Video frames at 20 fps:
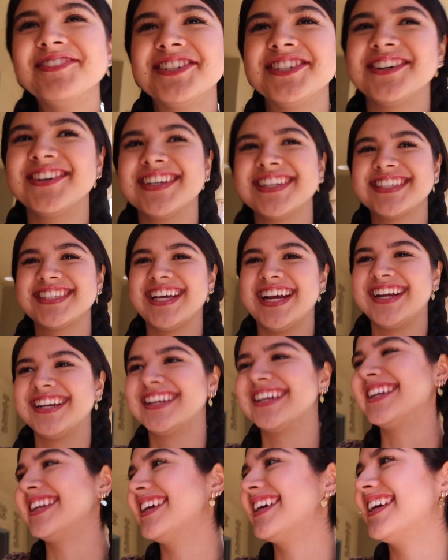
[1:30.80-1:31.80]
so
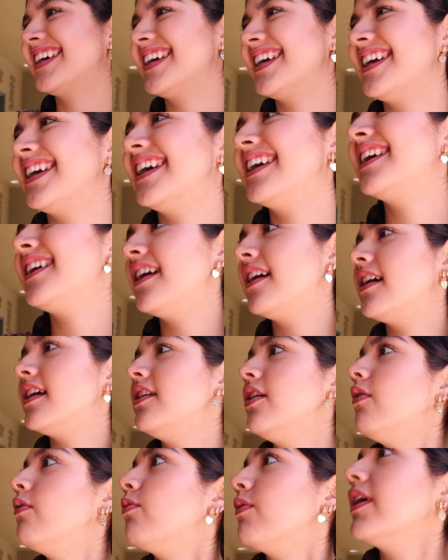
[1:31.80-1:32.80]
excited.
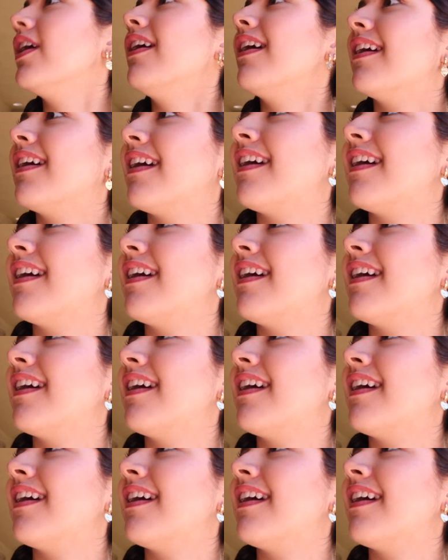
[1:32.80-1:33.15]
No, we are.